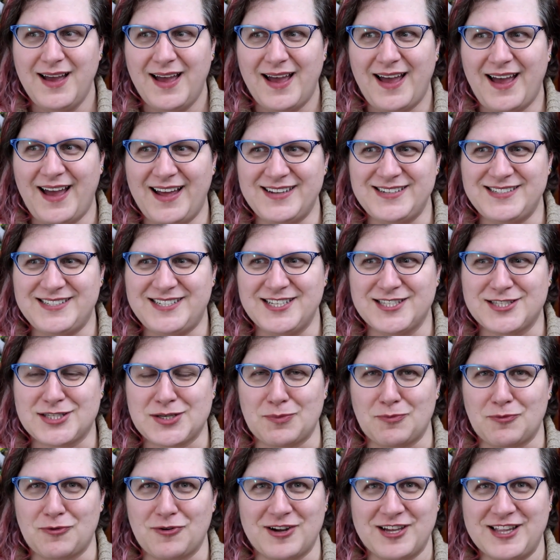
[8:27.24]
and did
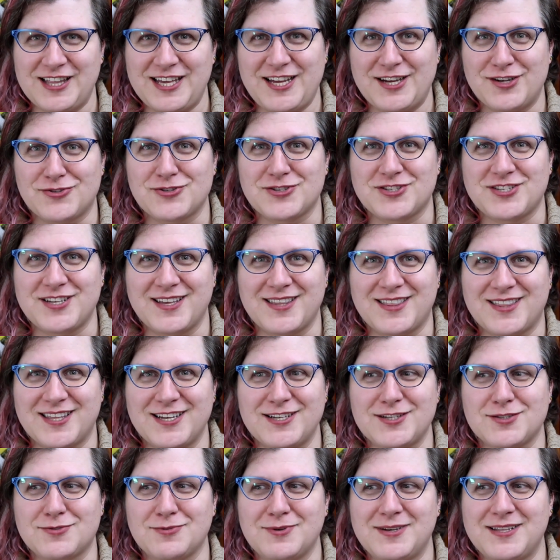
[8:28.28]
some really interesting
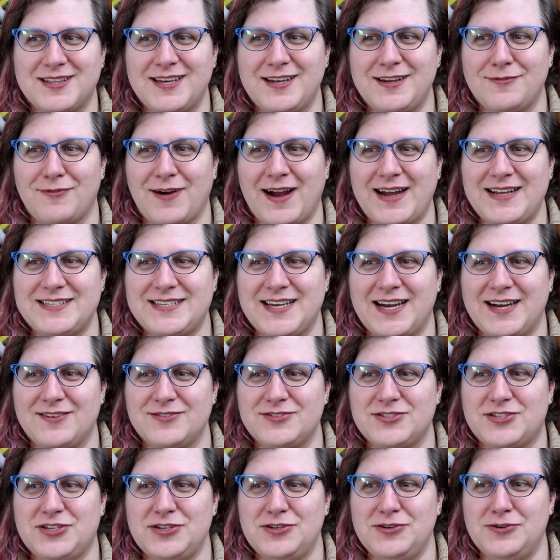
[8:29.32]
things with it, right
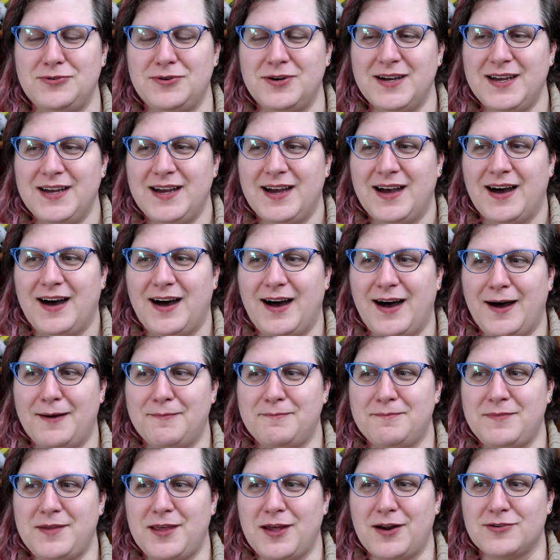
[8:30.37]
down to
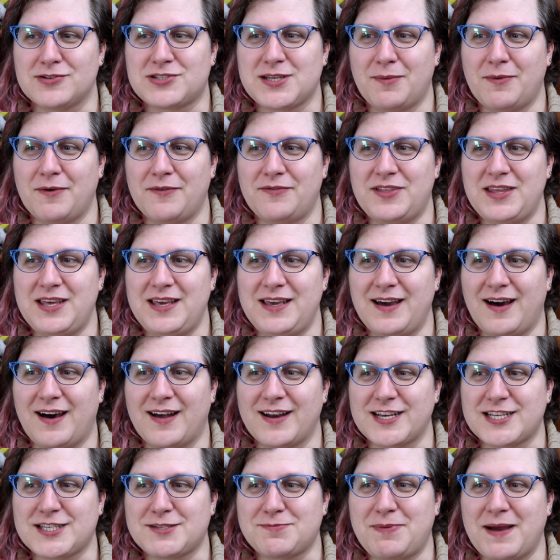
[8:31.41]
um, you know some of the
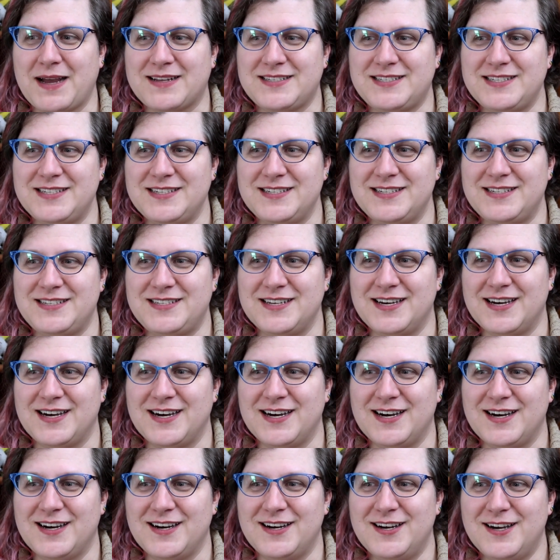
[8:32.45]
unexpected
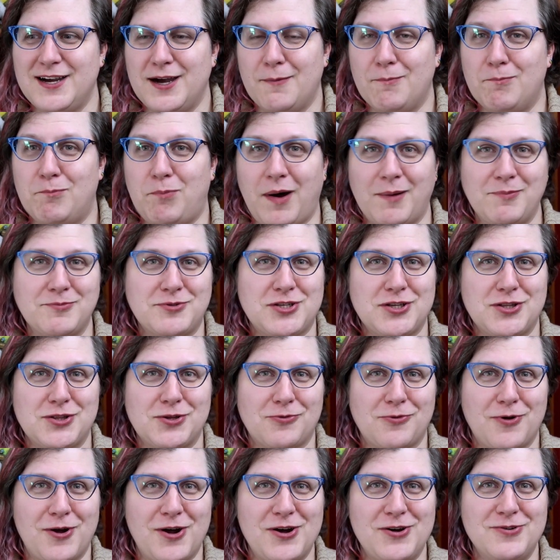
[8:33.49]
uh, bumps in the
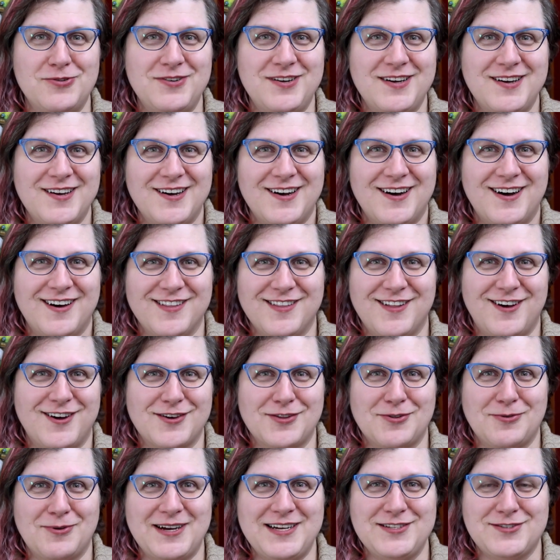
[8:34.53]
road along
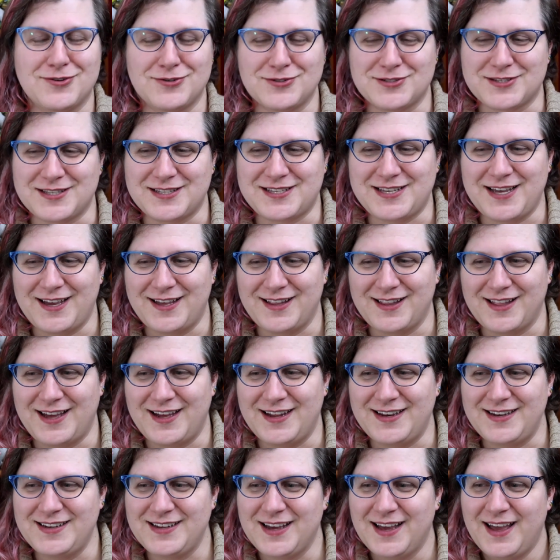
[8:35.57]
the way towards the tail
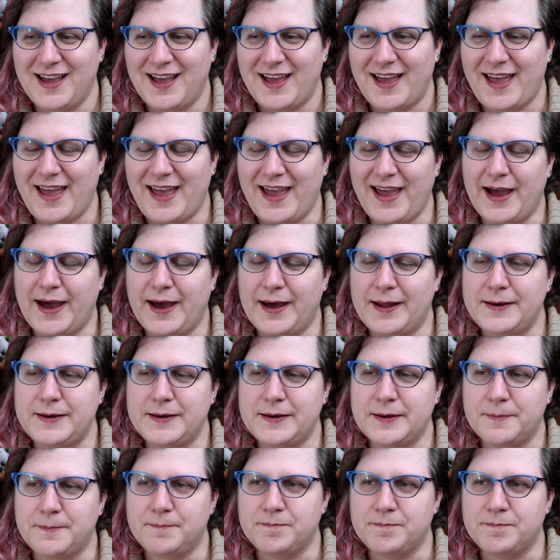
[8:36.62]
end. And